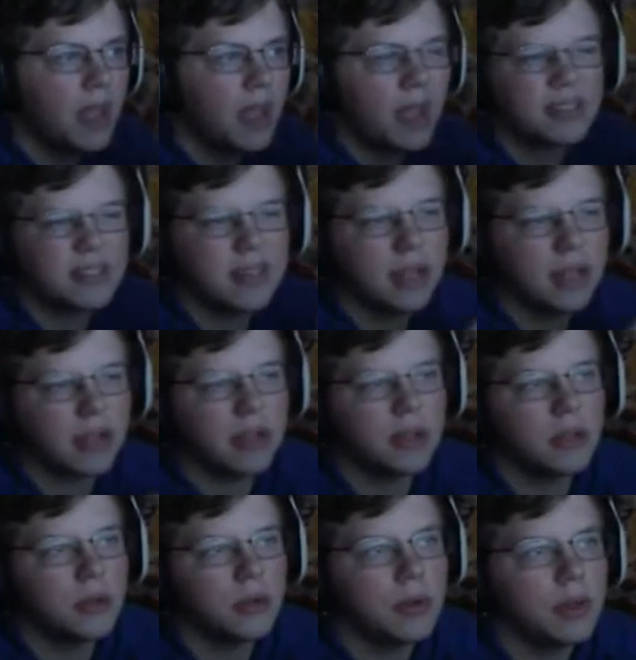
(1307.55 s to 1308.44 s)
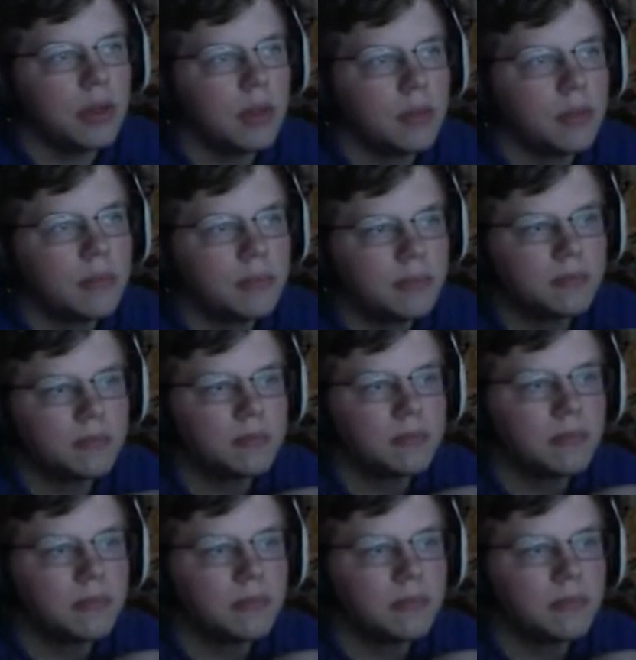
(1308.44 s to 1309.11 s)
Nah, it's not going to do anything.